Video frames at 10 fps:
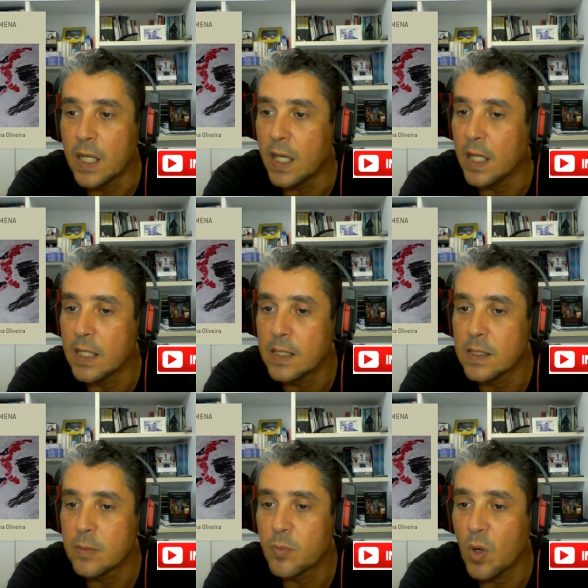
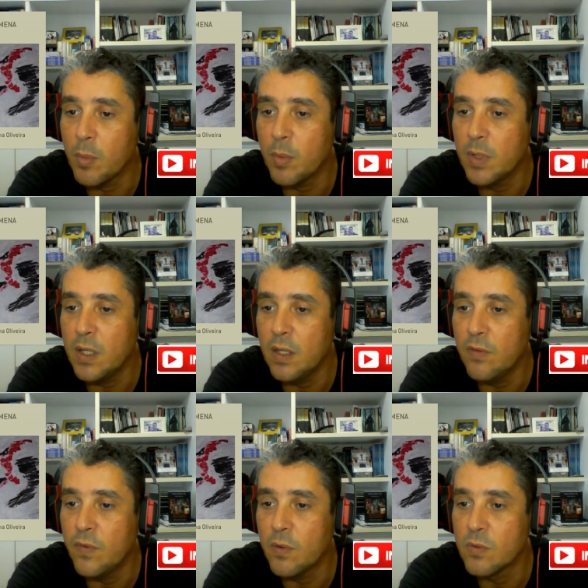and probably
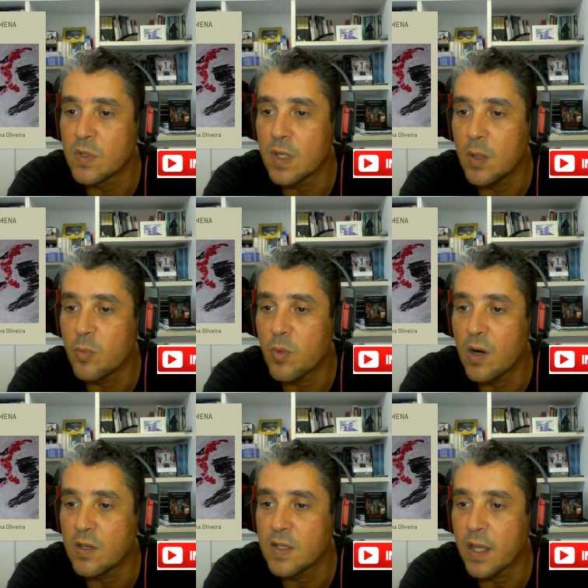if you say
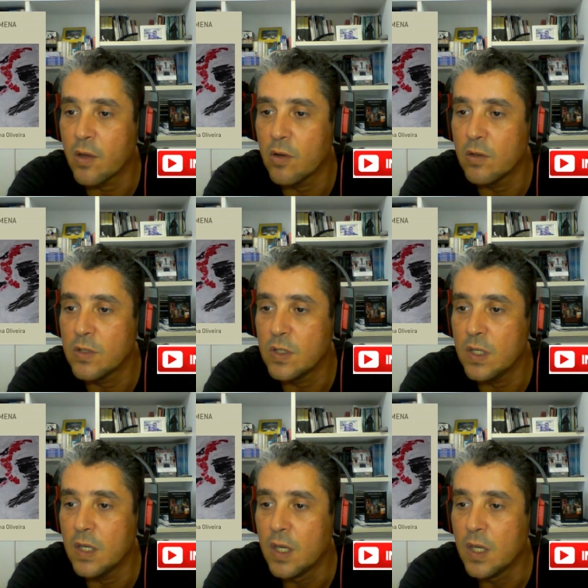parapsychology,